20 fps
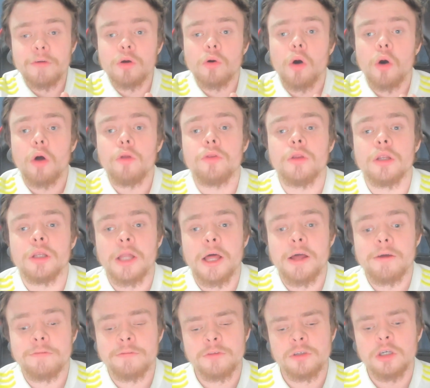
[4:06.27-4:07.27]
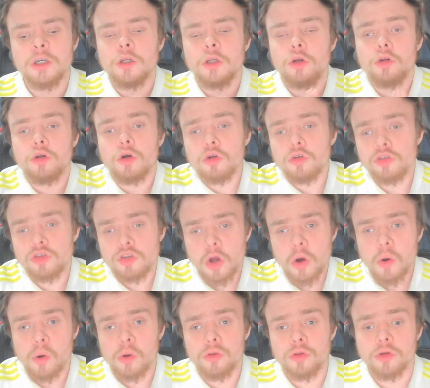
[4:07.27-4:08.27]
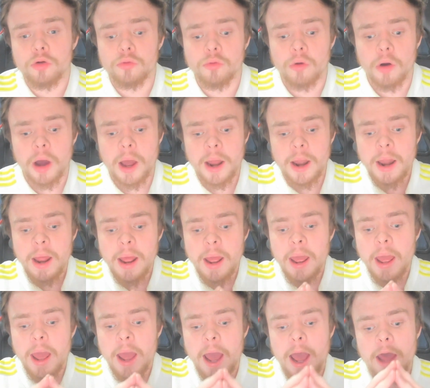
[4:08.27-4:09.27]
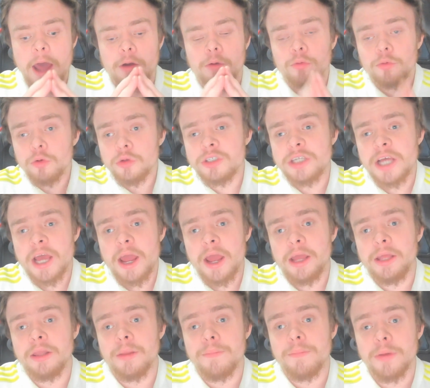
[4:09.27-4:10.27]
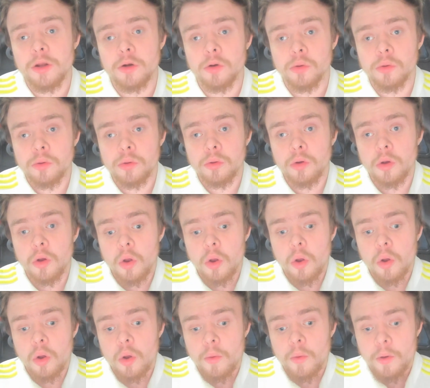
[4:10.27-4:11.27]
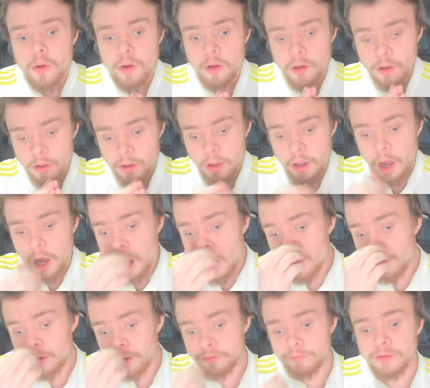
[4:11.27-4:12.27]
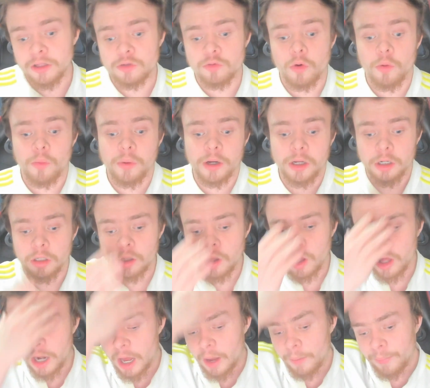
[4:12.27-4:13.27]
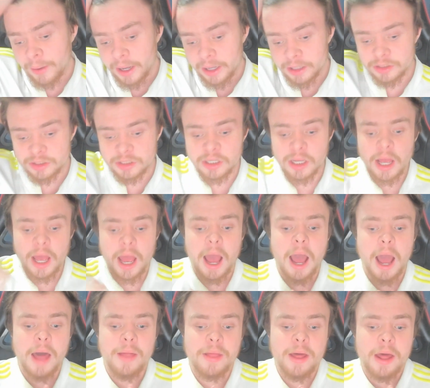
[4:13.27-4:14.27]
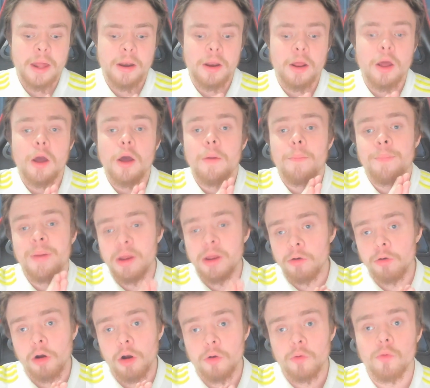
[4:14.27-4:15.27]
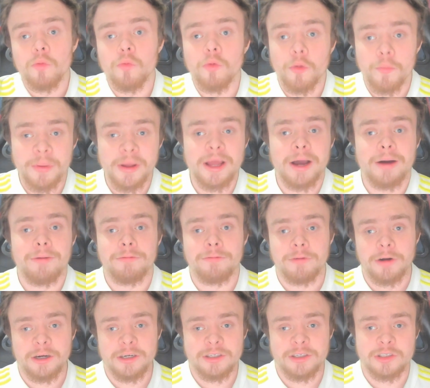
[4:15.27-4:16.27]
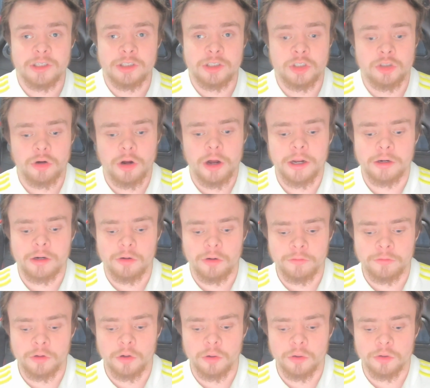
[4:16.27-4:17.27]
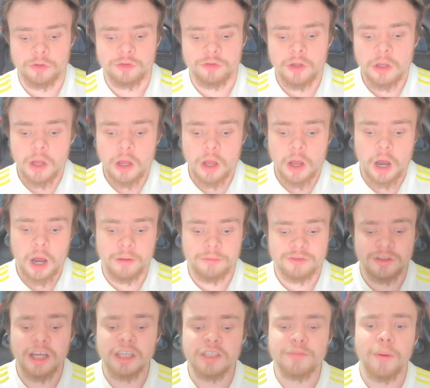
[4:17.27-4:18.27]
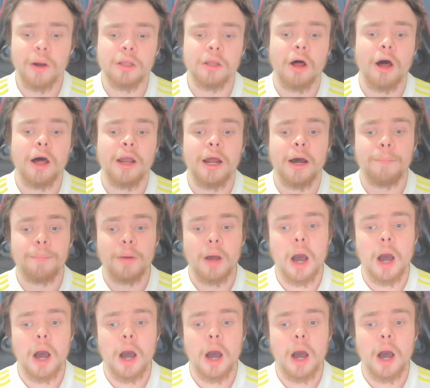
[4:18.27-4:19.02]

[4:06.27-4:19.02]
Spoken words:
on the left, Nonto on the right, and Ruter in the middle. I think that's what we're going to line up as. And then Pirro will be up front as the striker, of course. So that's my lineup.